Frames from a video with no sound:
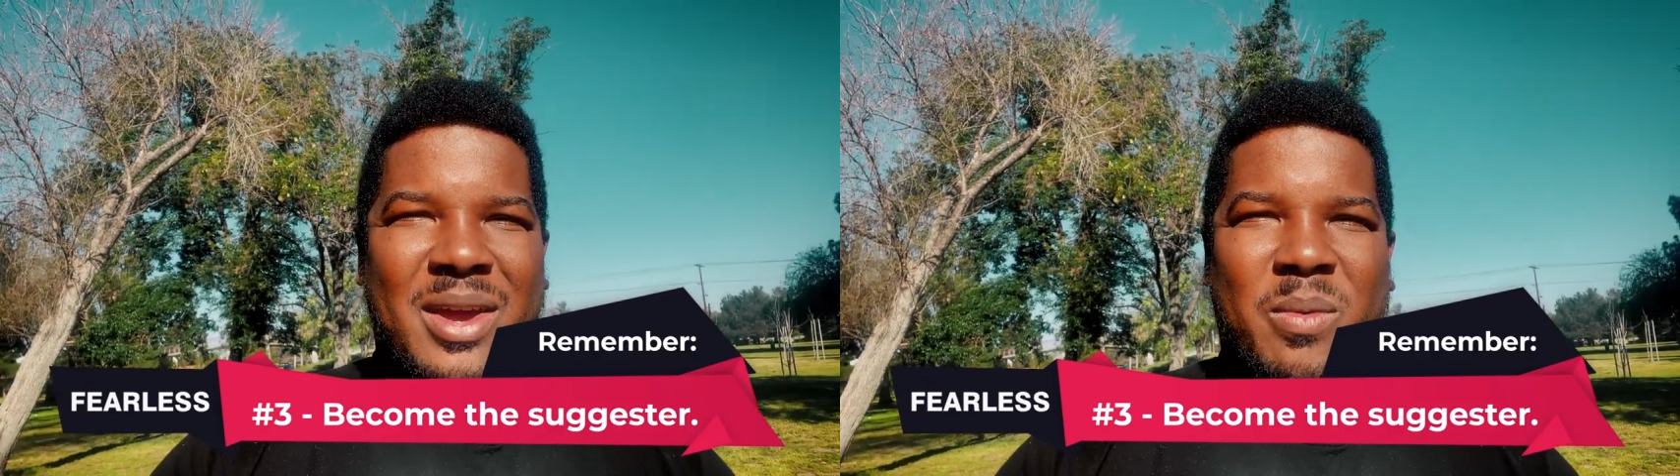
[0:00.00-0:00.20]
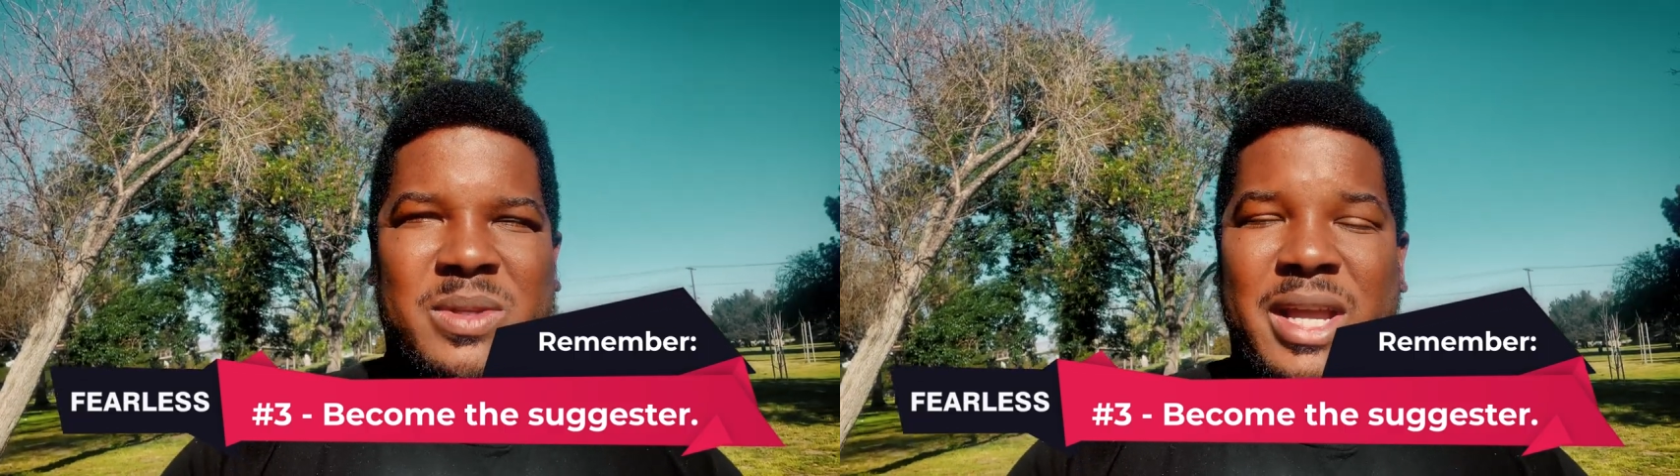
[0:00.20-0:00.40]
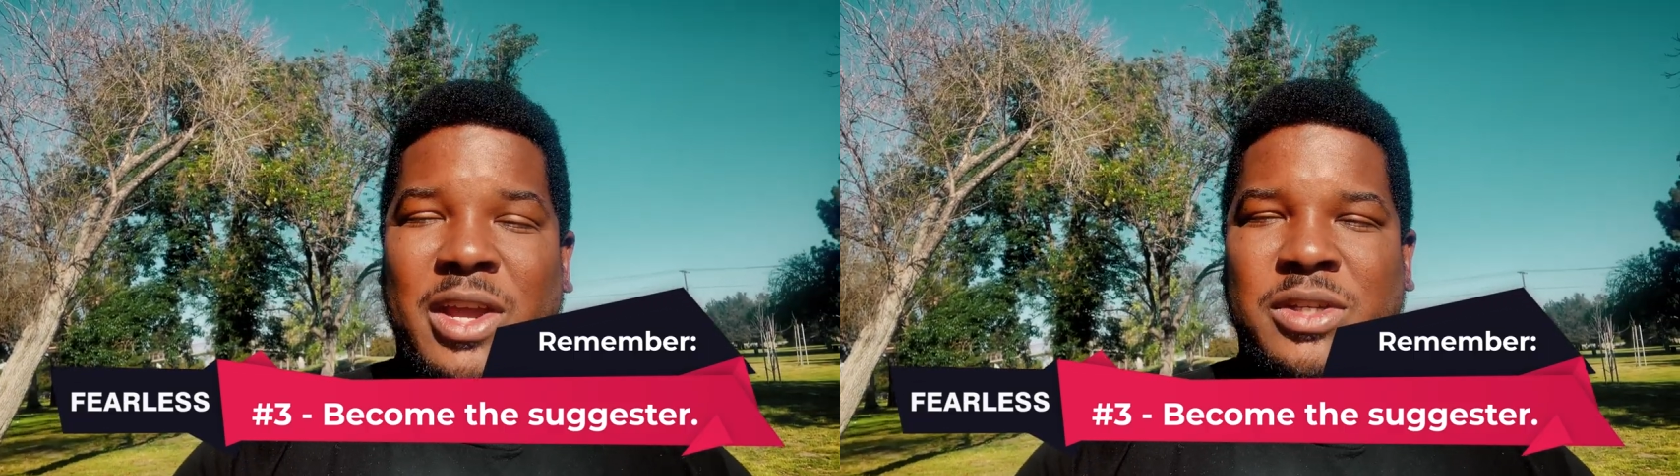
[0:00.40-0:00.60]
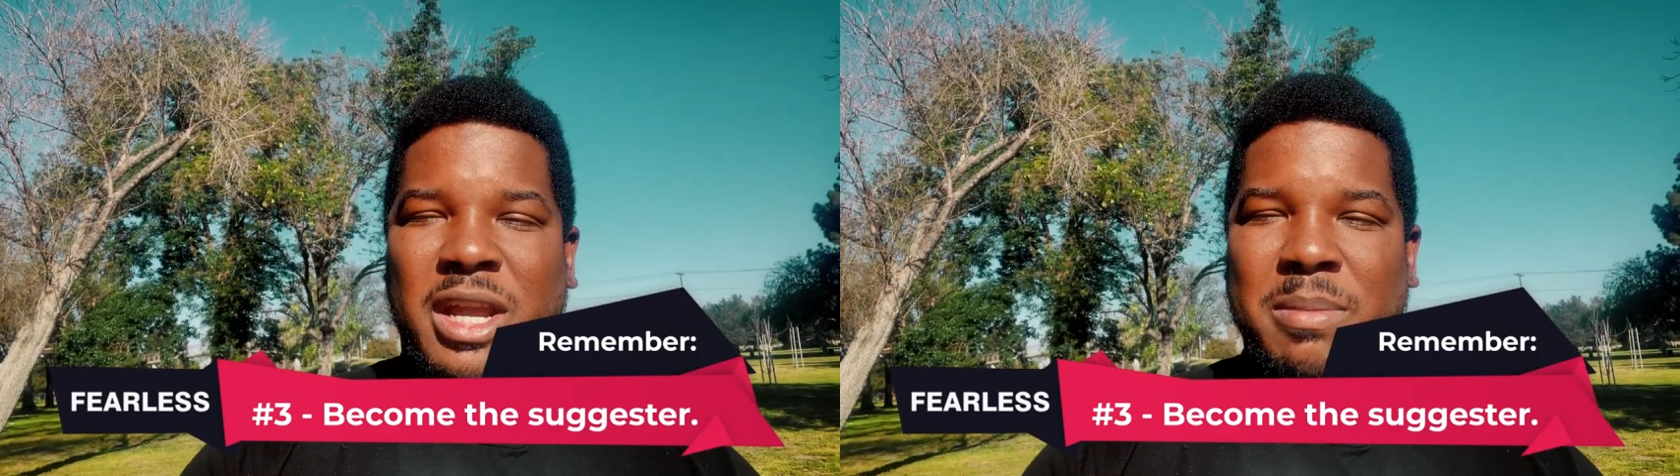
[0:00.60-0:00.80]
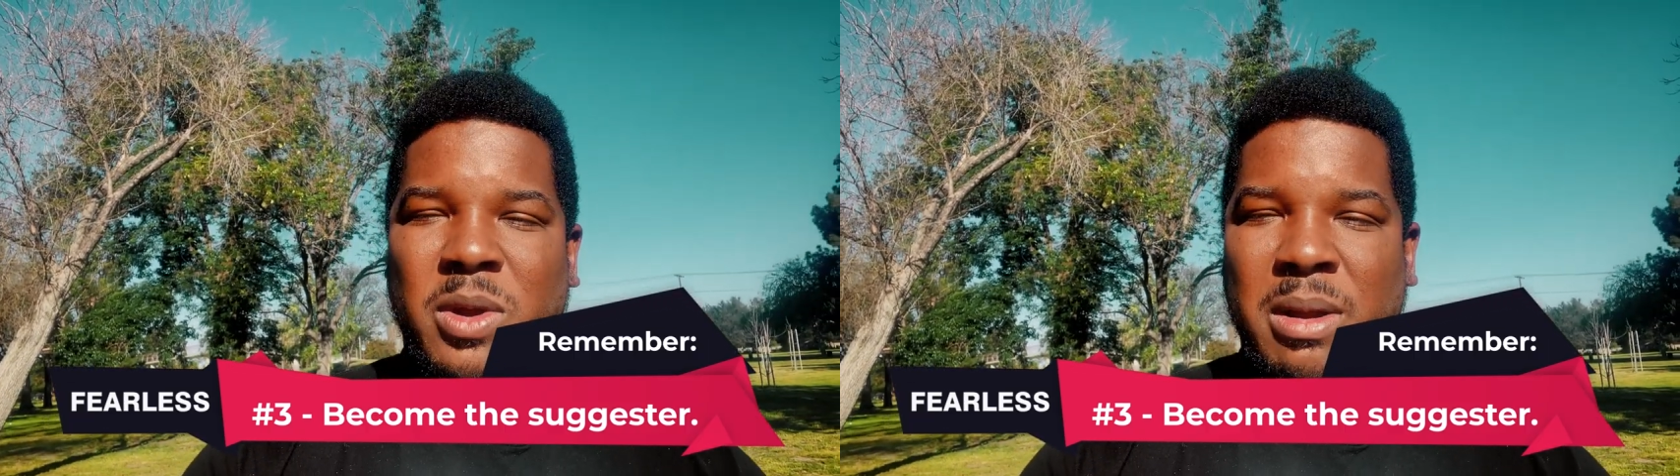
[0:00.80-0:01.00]
Let's say, hey, you should
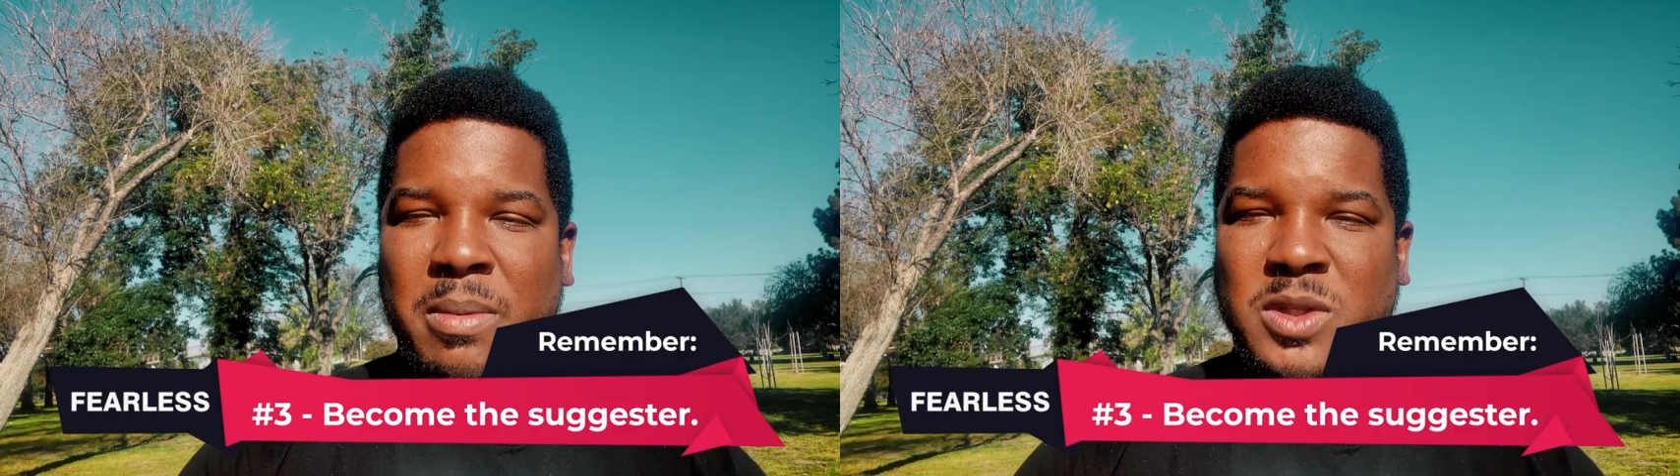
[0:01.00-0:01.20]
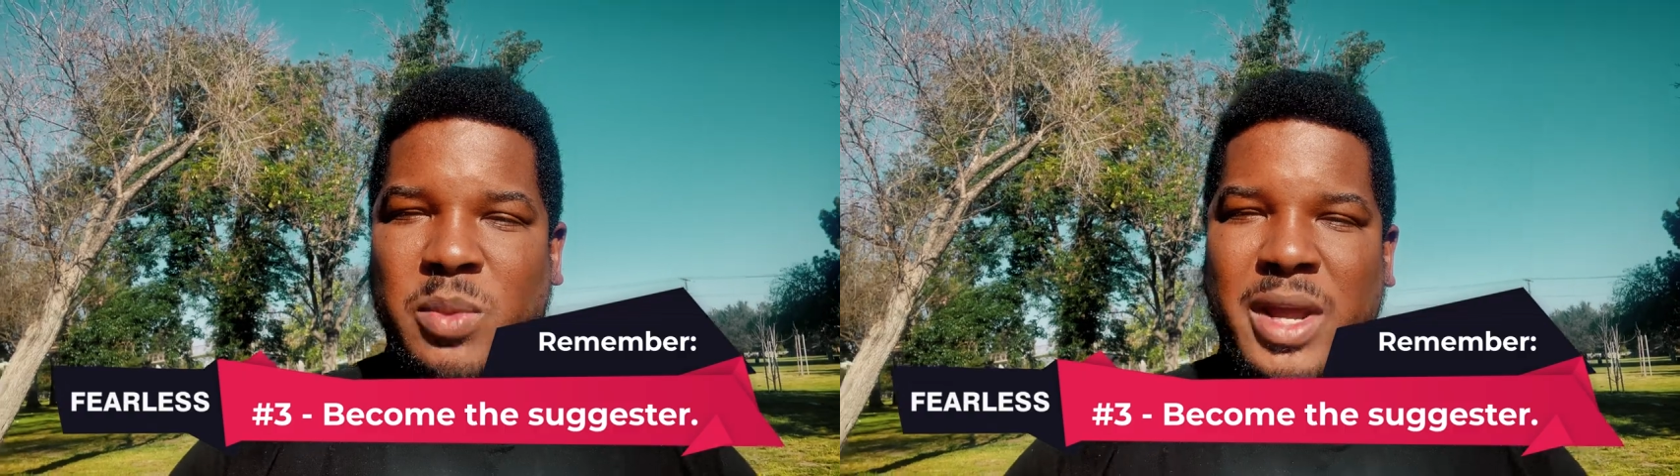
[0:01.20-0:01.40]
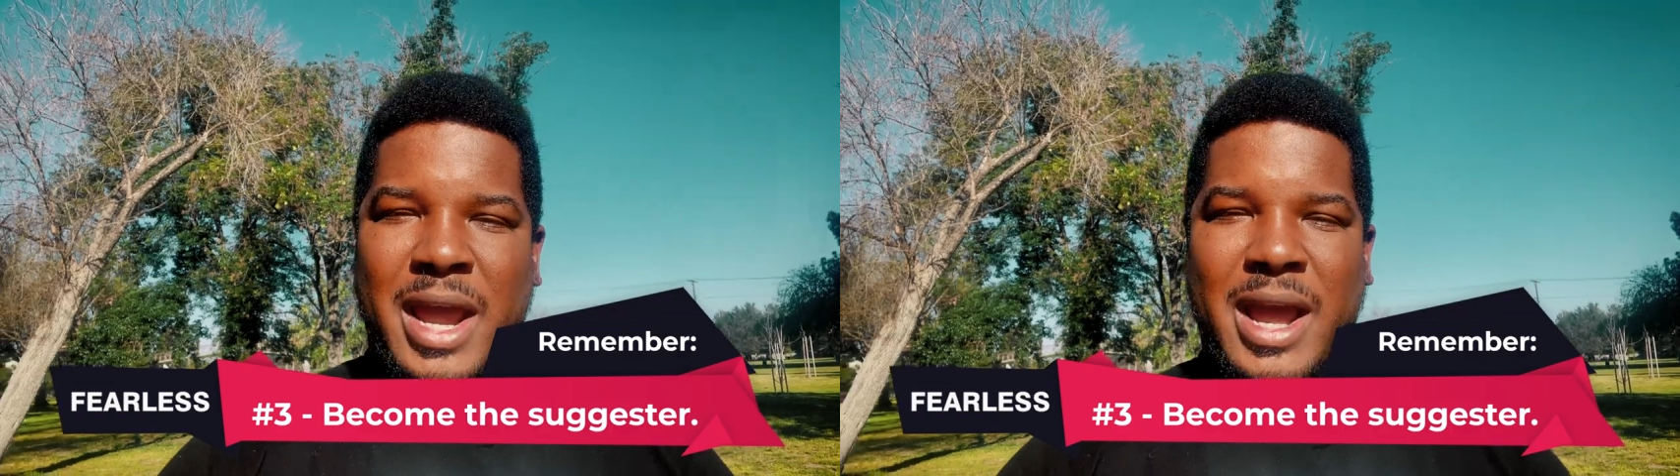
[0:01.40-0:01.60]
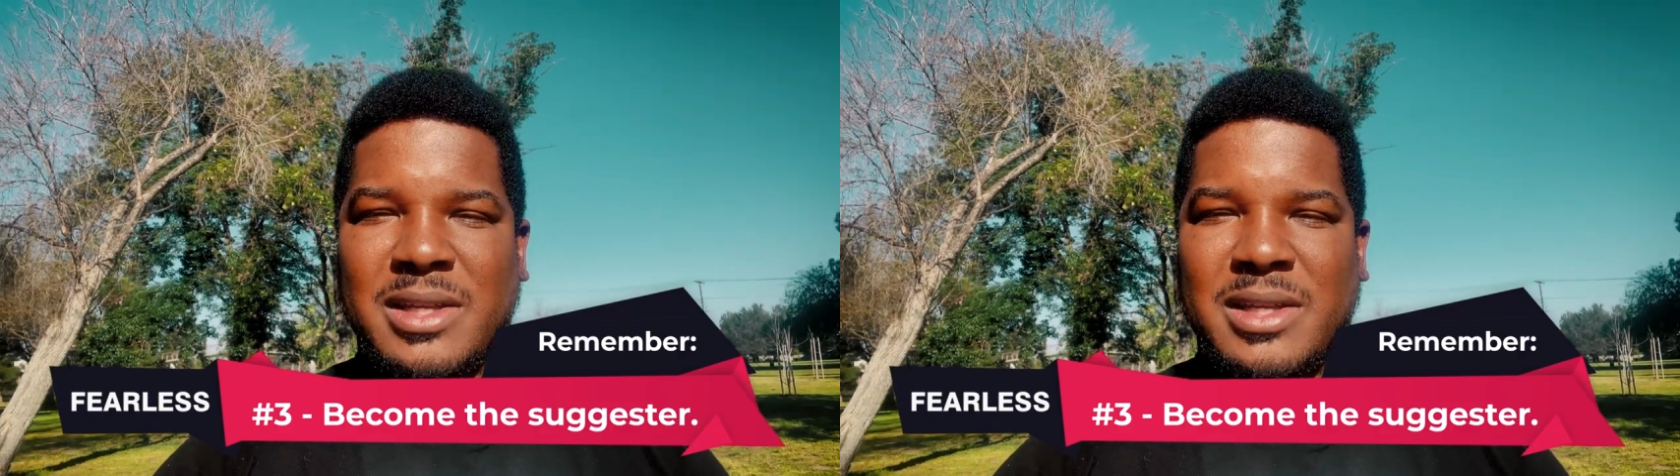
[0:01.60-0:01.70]
give me your number so we can hang